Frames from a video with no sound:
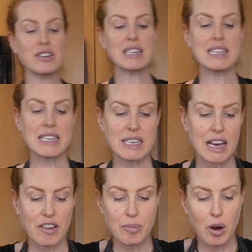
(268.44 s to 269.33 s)
you can see,
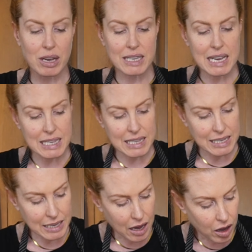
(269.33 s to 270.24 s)
I've processed
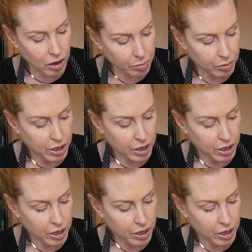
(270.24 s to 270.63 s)
this up